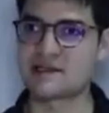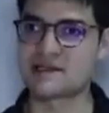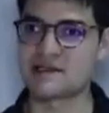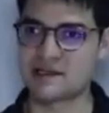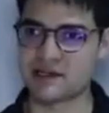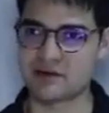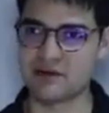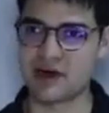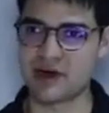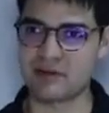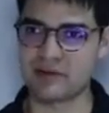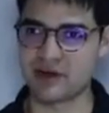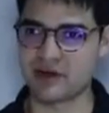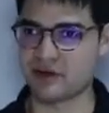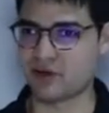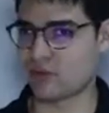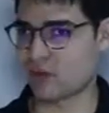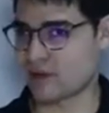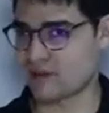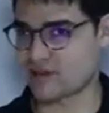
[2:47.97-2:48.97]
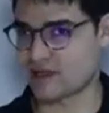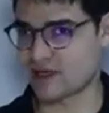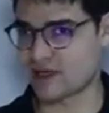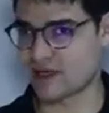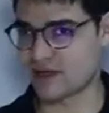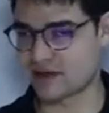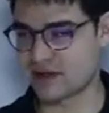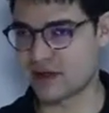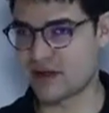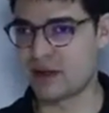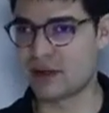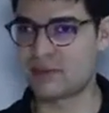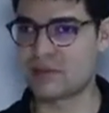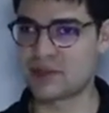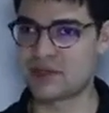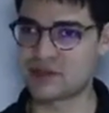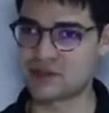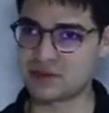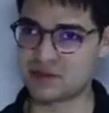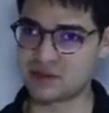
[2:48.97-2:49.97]
Instagram and the website,
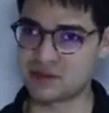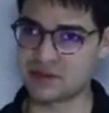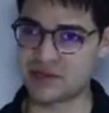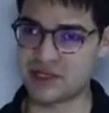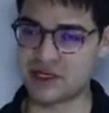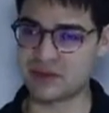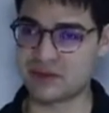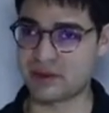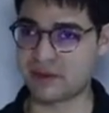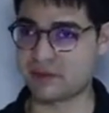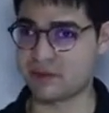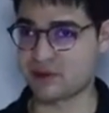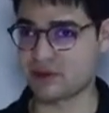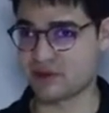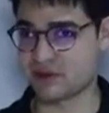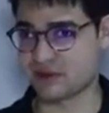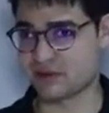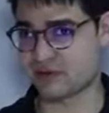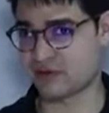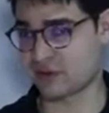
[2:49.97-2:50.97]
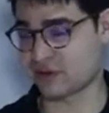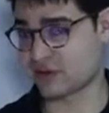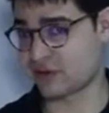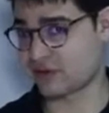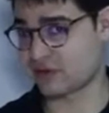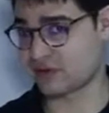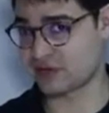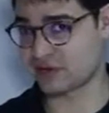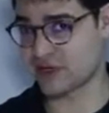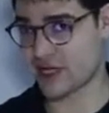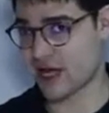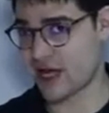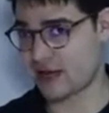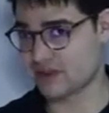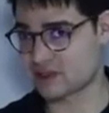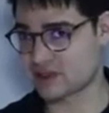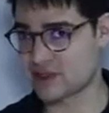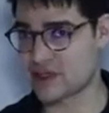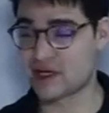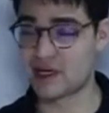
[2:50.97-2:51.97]
pictures can be printed from different
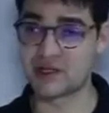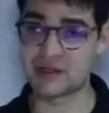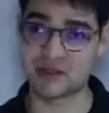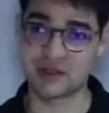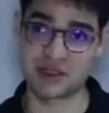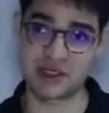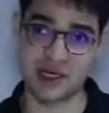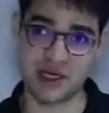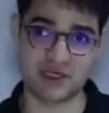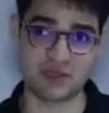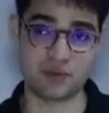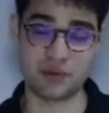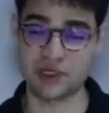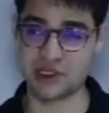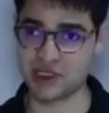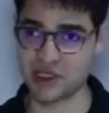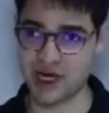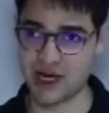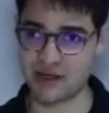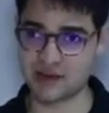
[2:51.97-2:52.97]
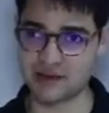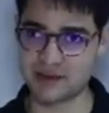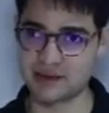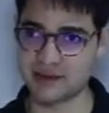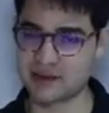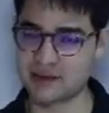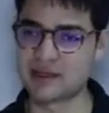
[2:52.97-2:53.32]
apps such as WeChat,